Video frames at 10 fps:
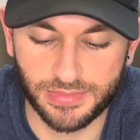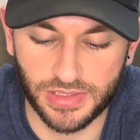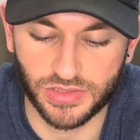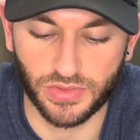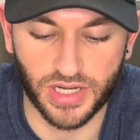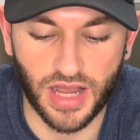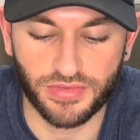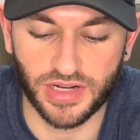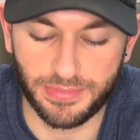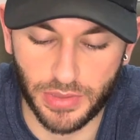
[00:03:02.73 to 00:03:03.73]
muscle
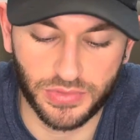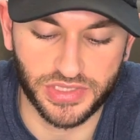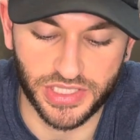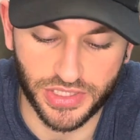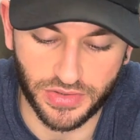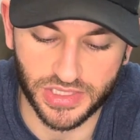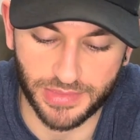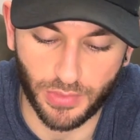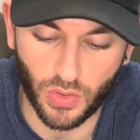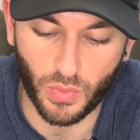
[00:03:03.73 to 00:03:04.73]
recovery, boost endurance,
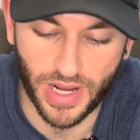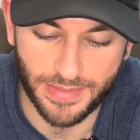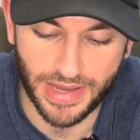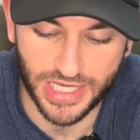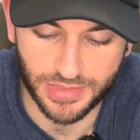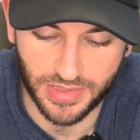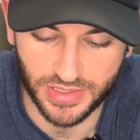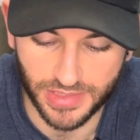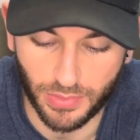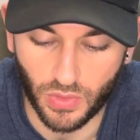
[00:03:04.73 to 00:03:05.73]
support weight
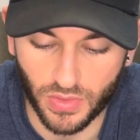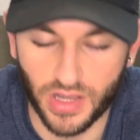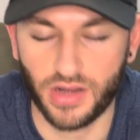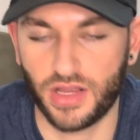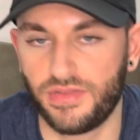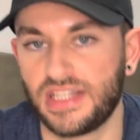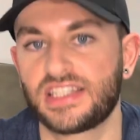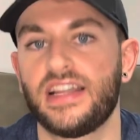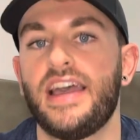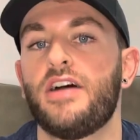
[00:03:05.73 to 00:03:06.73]
management, support
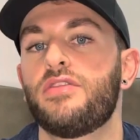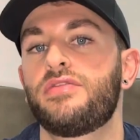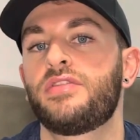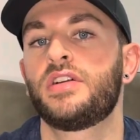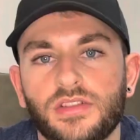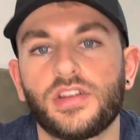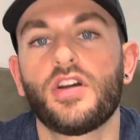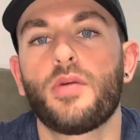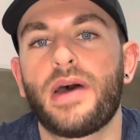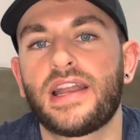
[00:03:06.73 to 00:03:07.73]
cardiovascular health. So
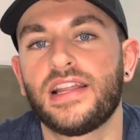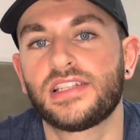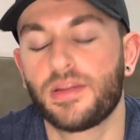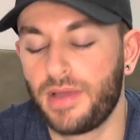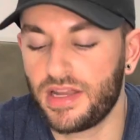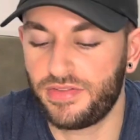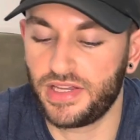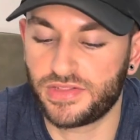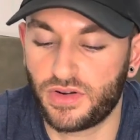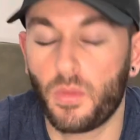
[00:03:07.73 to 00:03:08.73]
not a bad list of
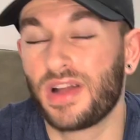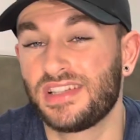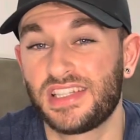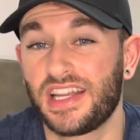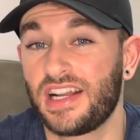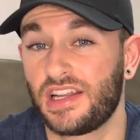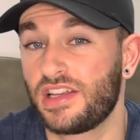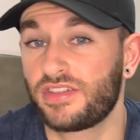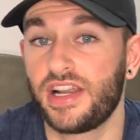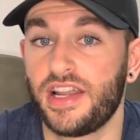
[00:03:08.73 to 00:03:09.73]
benefits for one single
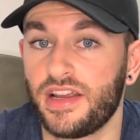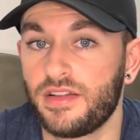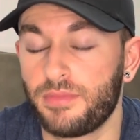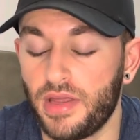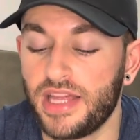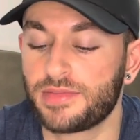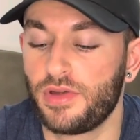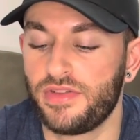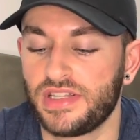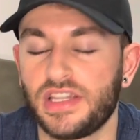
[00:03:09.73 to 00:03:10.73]
ingredient, but let's
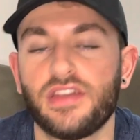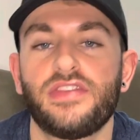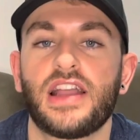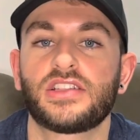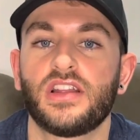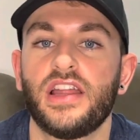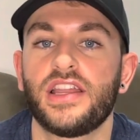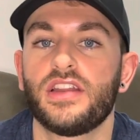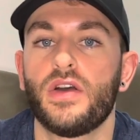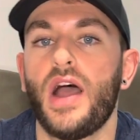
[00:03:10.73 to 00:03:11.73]
move into the effects and I'll let
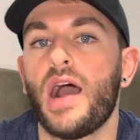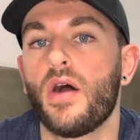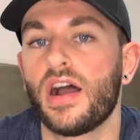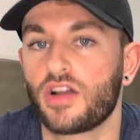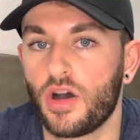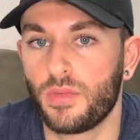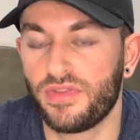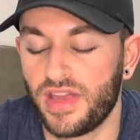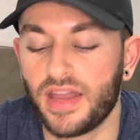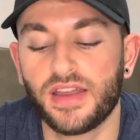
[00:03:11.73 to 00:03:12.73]
you know how I got on
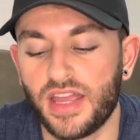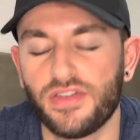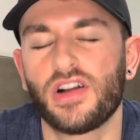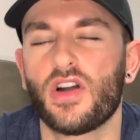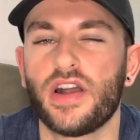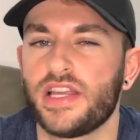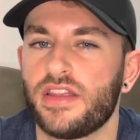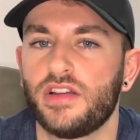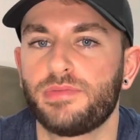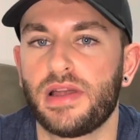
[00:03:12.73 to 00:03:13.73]
with it, if I got any
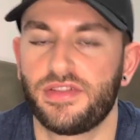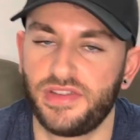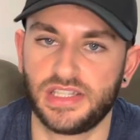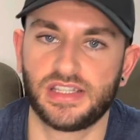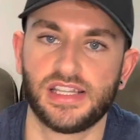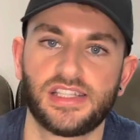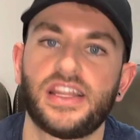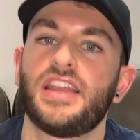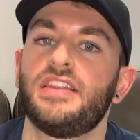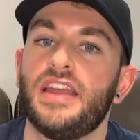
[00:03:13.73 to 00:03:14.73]
of those benefits that is
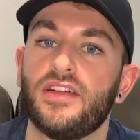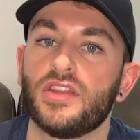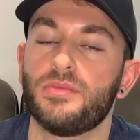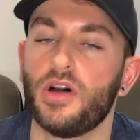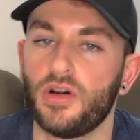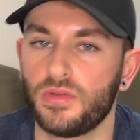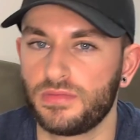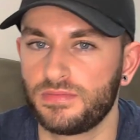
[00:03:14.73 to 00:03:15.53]
stated there on the bottle.